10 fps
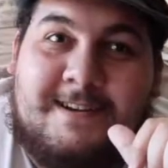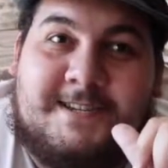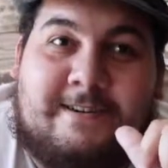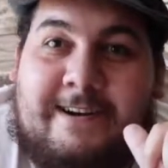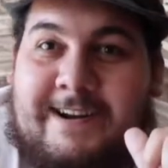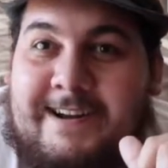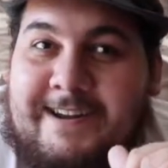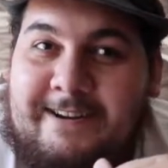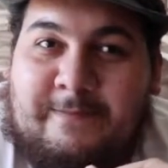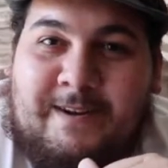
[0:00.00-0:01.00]
Sorry,
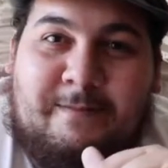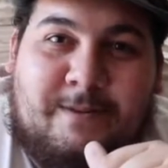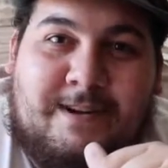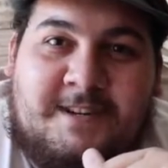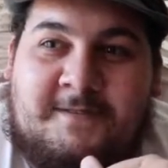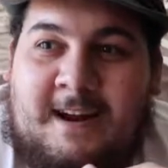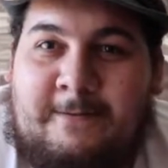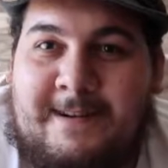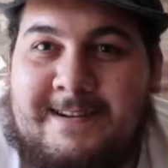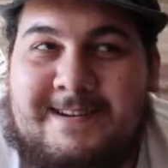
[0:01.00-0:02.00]
European players for
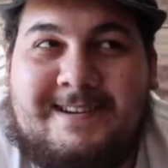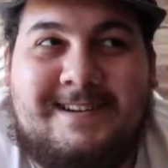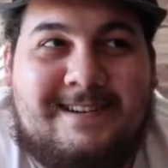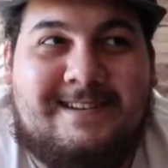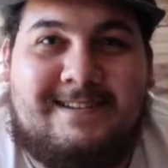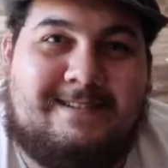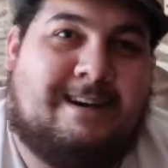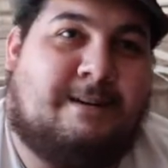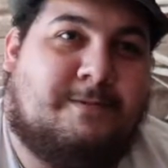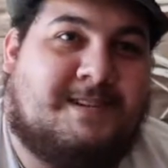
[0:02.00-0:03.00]
having
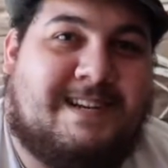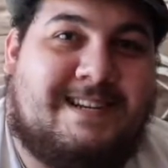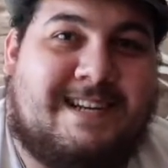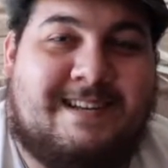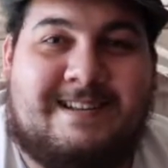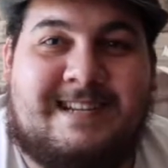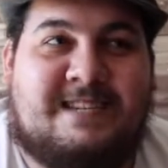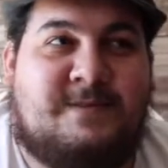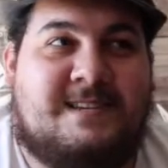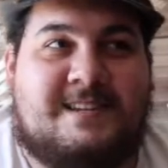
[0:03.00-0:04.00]
Albert say
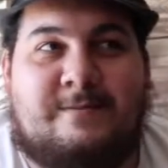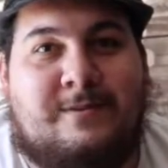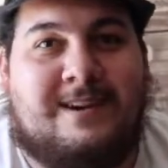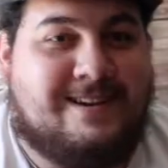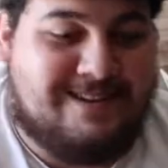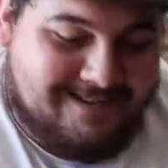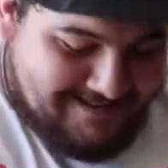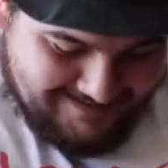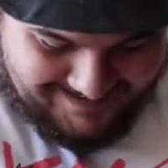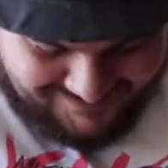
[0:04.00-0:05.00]
Despia instead of branded,
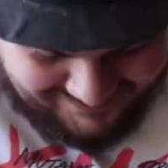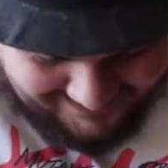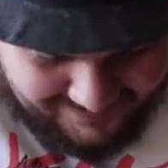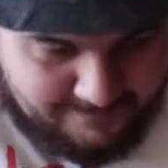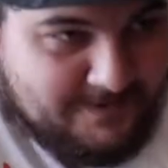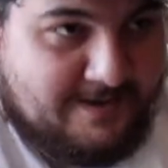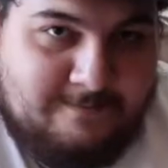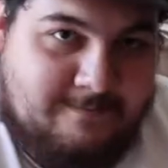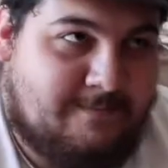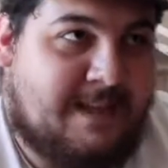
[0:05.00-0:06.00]

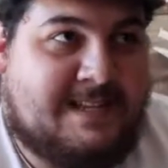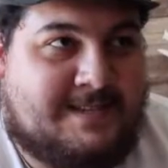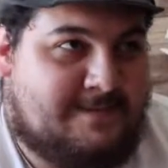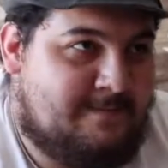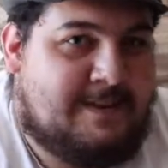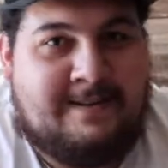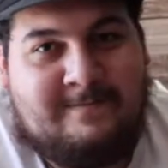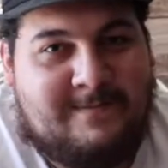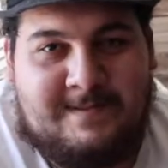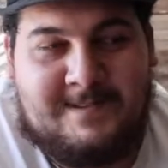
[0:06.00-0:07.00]
but that's
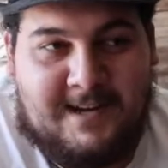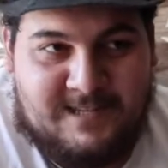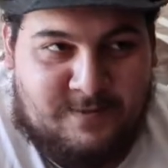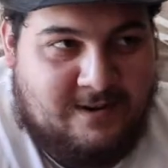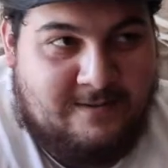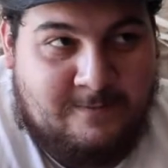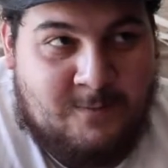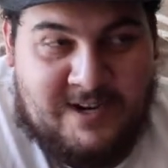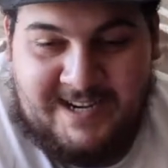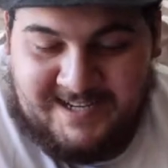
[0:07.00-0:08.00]
Scott's part
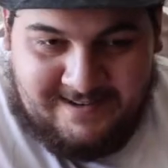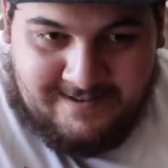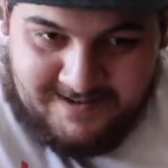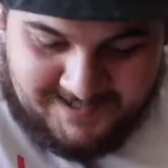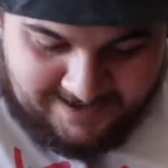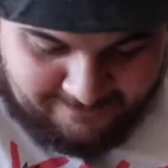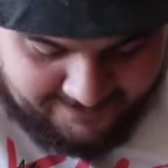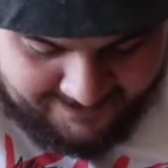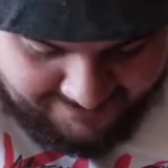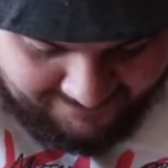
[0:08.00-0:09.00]
when he does that for
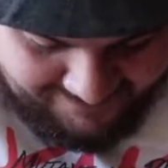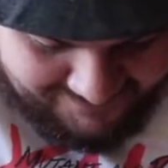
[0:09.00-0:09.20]
later.